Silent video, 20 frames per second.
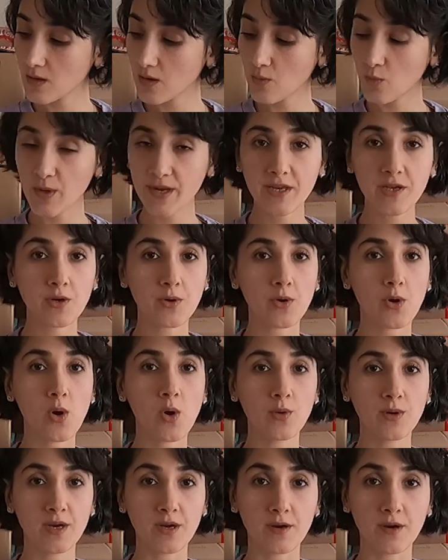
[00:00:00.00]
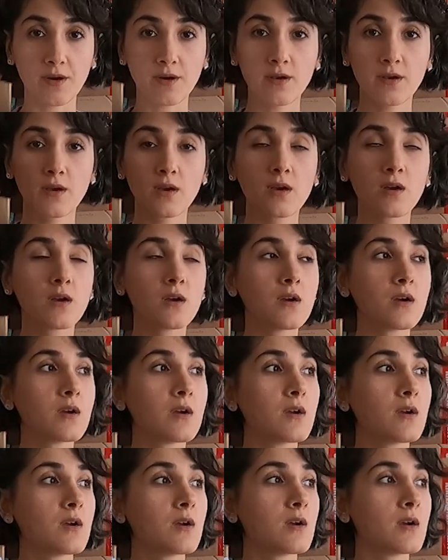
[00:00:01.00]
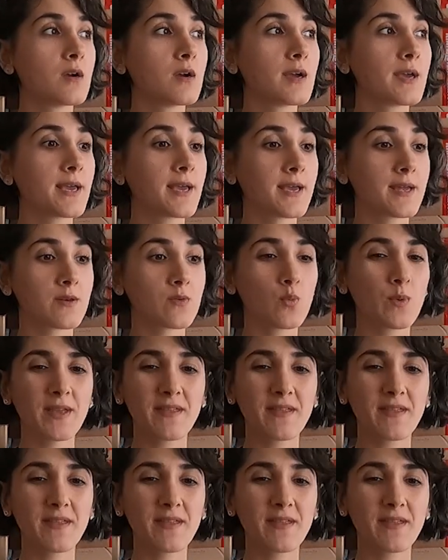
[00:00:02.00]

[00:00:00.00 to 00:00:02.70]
with your owner and